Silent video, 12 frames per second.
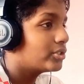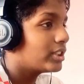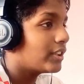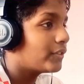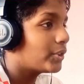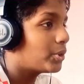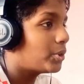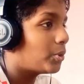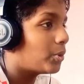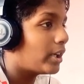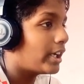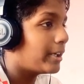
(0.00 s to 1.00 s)
have to
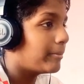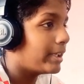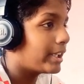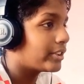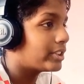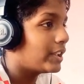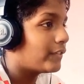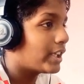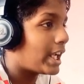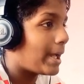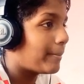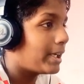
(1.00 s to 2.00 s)
go and make yourself
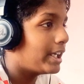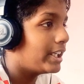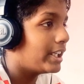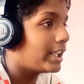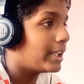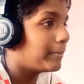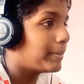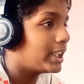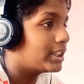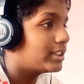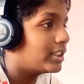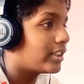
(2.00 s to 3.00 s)
an app ID and
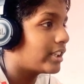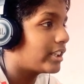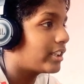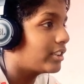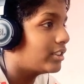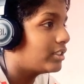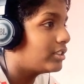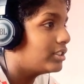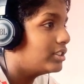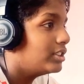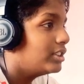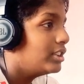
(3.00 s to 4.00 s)
paste it right here.
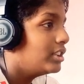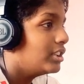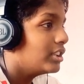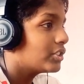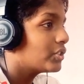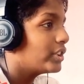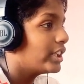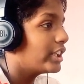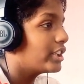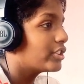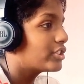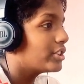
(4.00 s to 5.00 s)
So the
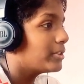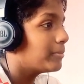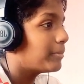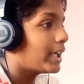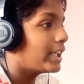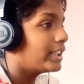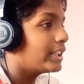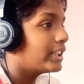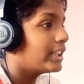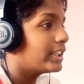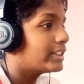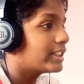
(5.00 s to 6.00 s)
engine
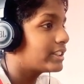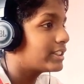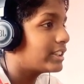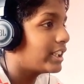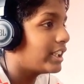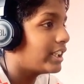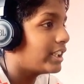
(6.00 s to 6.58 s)
xxxx3